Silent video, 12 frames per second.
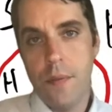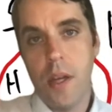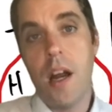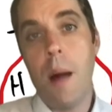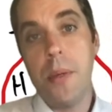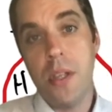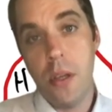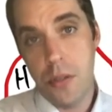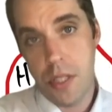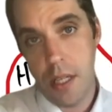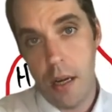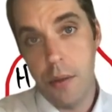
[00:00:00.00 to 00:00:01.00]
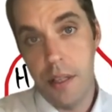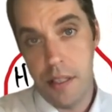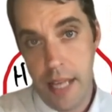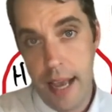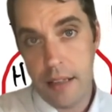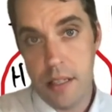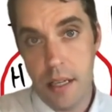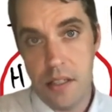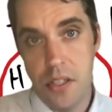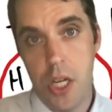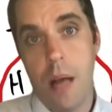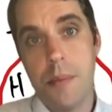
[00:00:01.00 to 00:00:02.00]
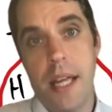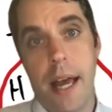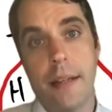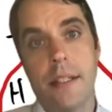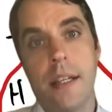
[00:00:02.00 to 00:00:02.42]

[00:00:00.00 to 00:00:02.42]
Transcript: a couple of years ago in the Tax Cuts and Jobs Act,